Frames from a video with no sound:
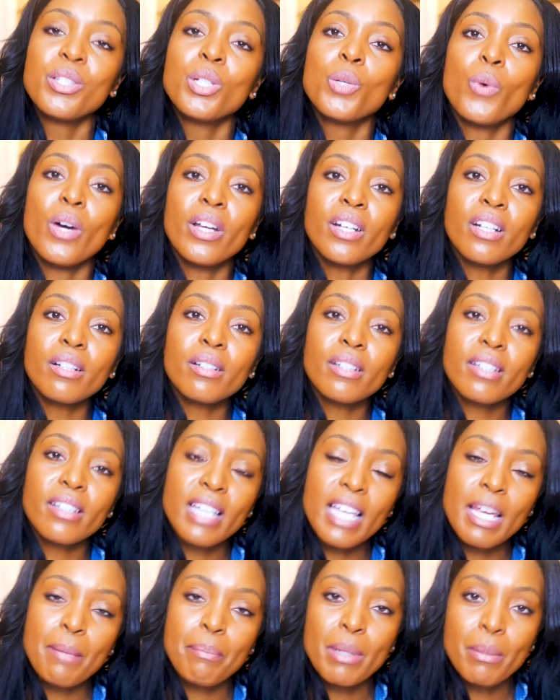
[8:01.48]
you want to
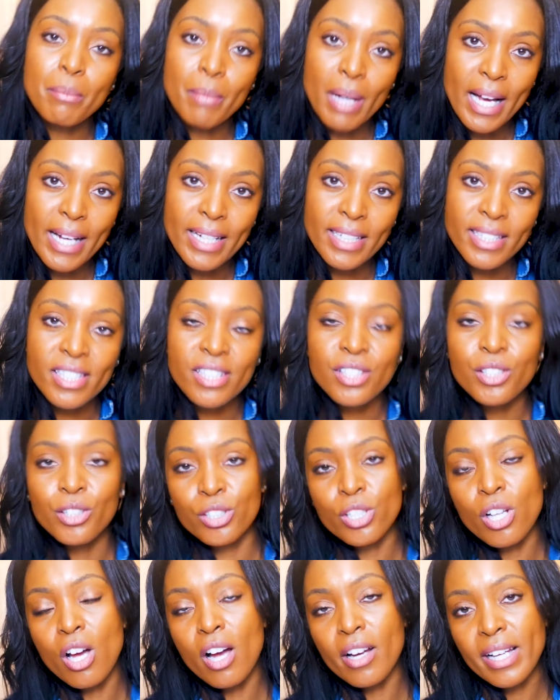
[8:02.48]
keep in mind you're
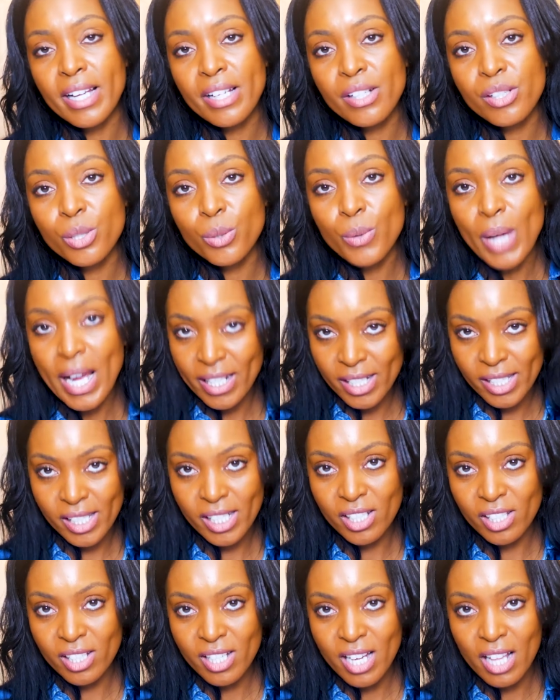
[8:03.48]
talking to
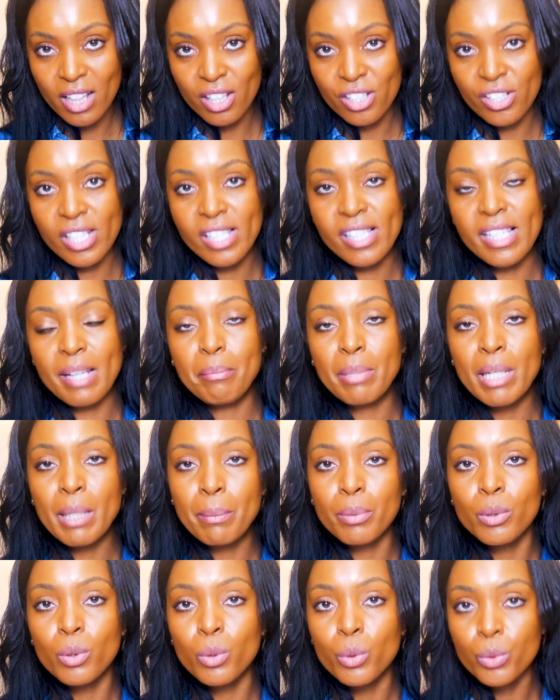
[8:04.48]
anesthesiologists and
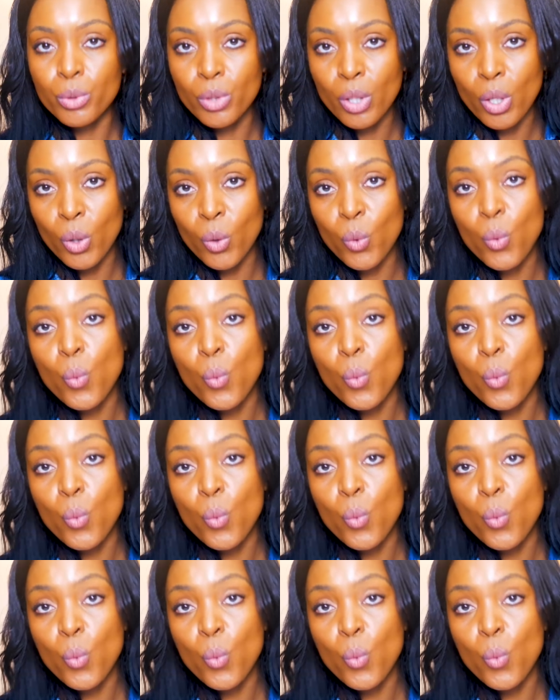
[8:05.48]
people who know